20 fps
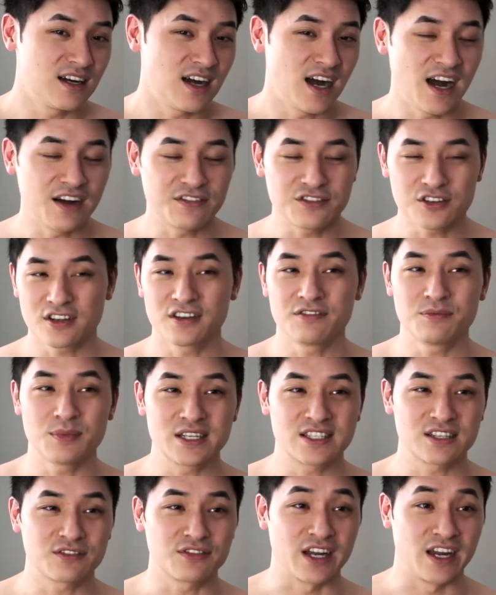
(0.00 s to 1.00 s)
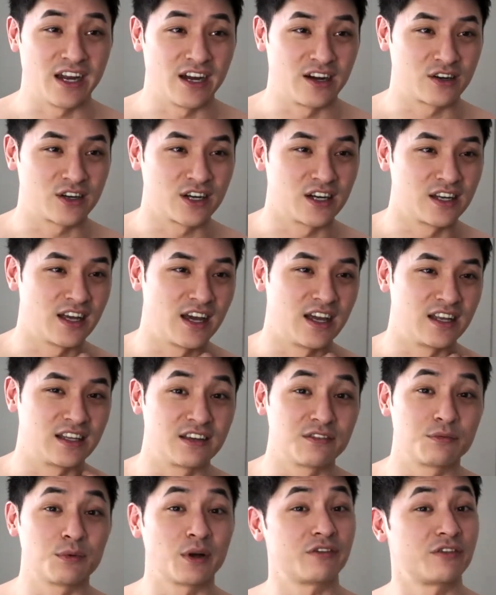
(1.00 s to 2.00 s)
after giving myself a haircut and
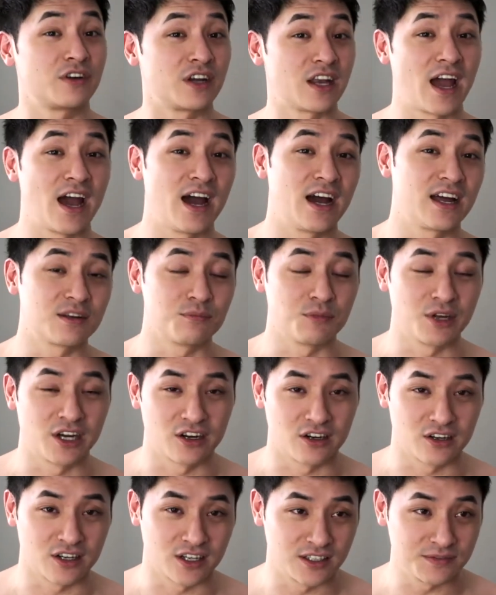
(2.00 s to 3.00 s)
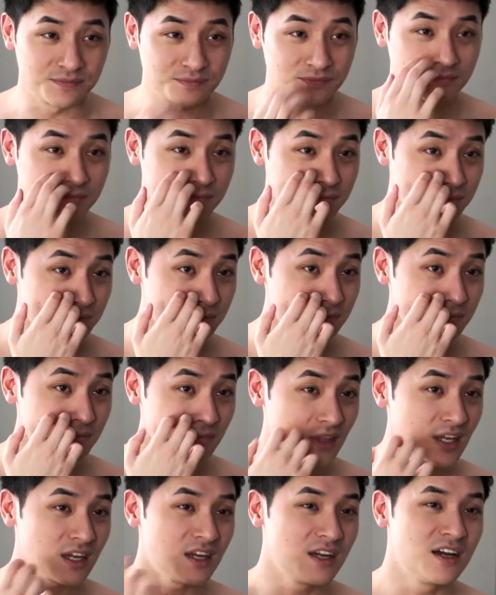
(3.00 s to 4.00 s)
giving my friend Adam a haircut,
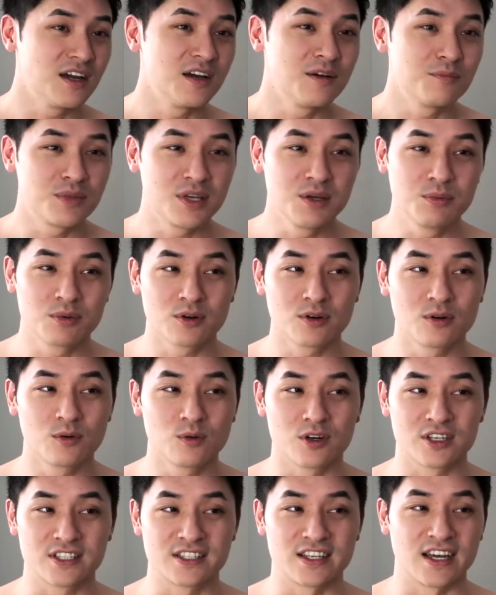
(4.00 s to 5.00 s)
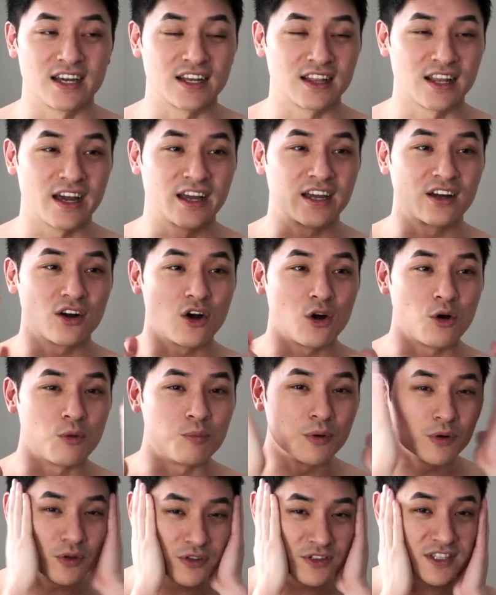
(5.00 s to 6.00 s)
people were saying like, oh,
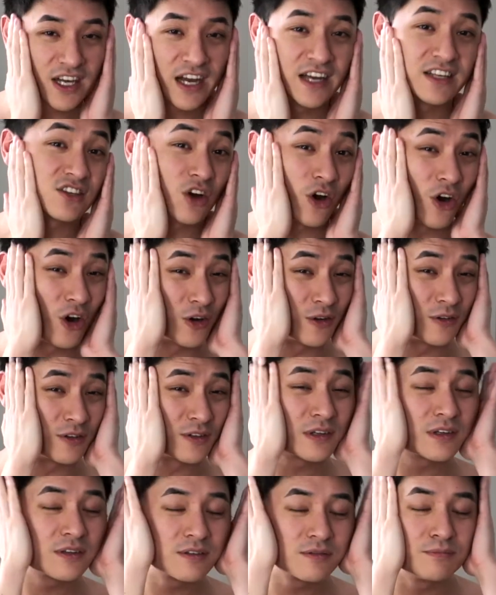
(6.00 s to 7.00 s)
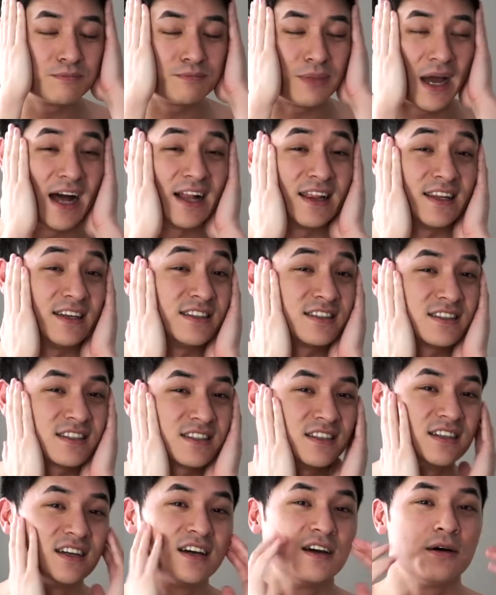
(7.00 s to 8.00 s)
both sides aren't balanced.
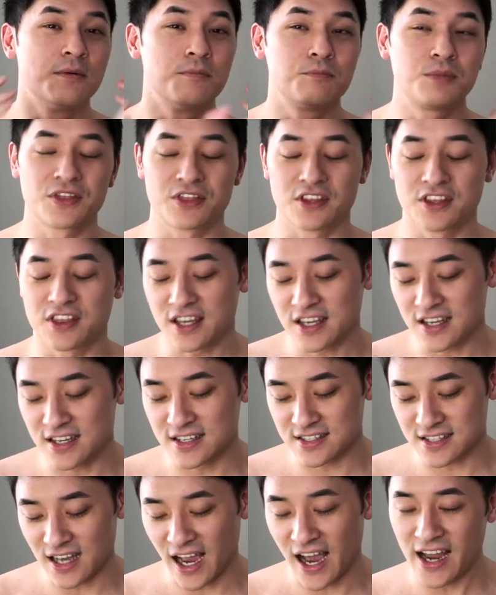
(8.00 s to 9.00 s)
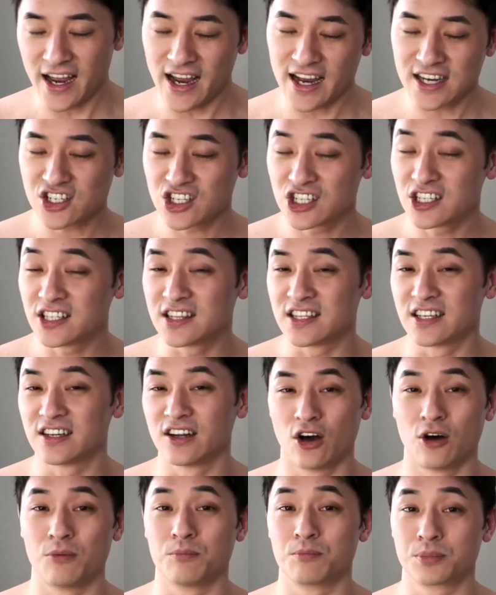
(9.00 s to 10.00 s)
But the thing is, I actually did
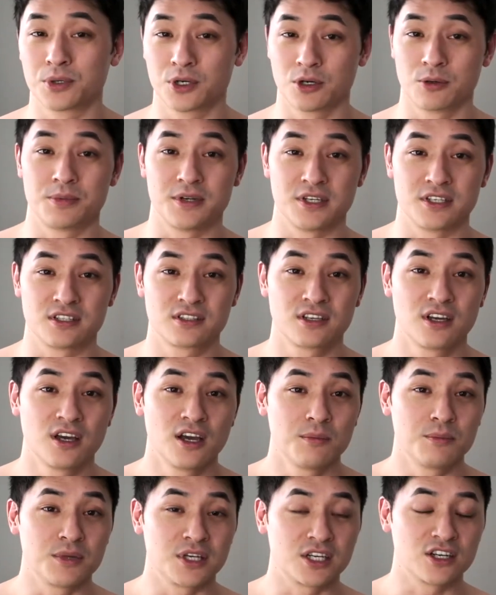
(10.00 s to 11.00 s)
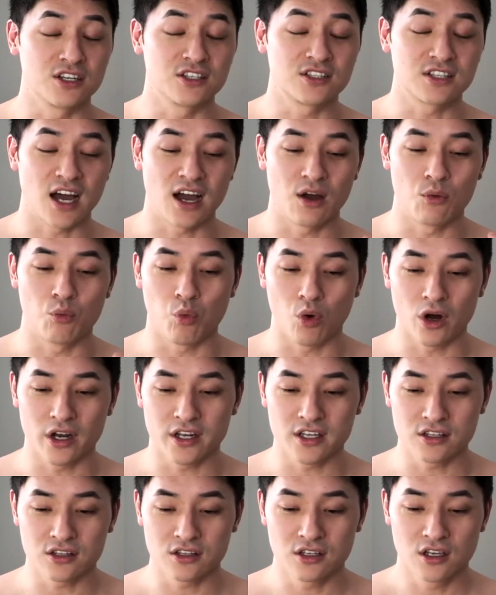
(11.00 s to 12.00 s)
it on purpose because I
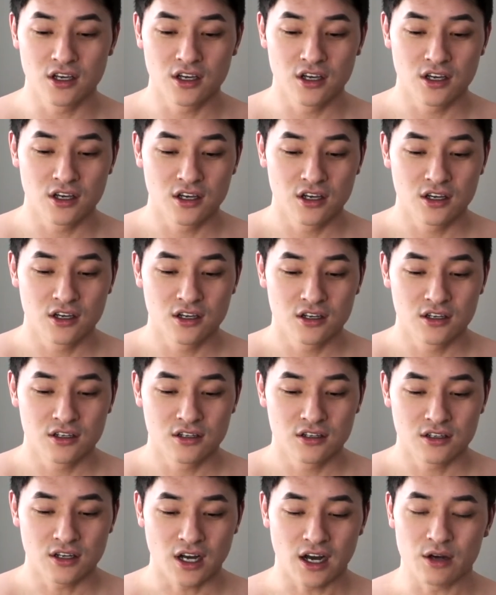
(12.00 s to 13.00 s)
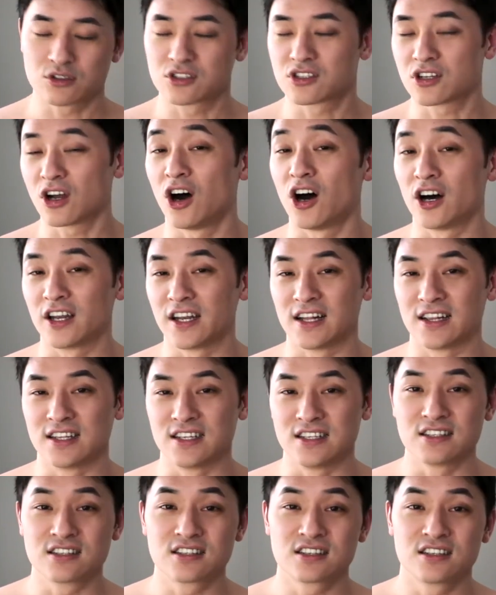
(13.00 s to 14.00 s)
was taught at
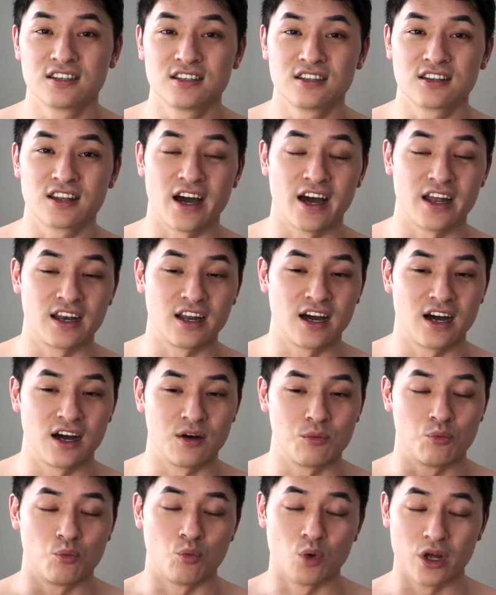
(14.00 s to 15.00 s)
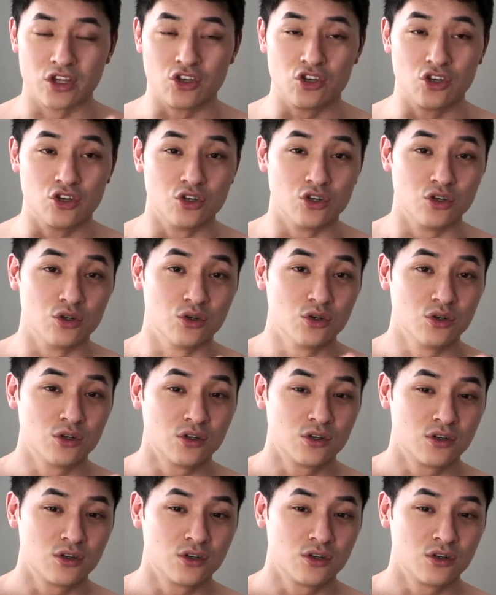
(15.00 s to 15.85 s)
least that when you